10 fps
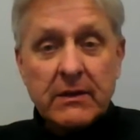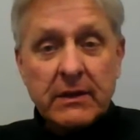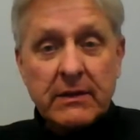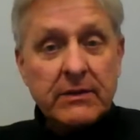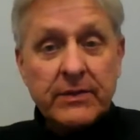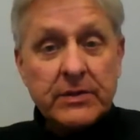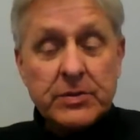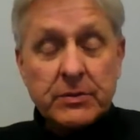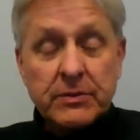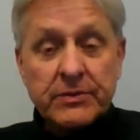
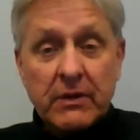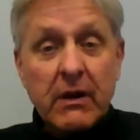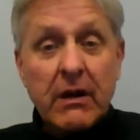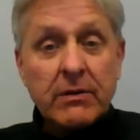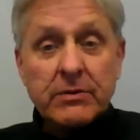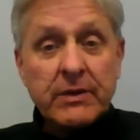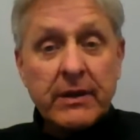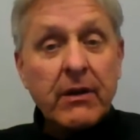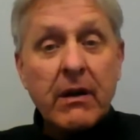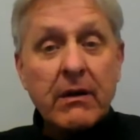individuals are who they
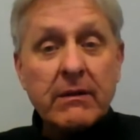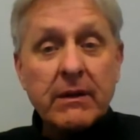are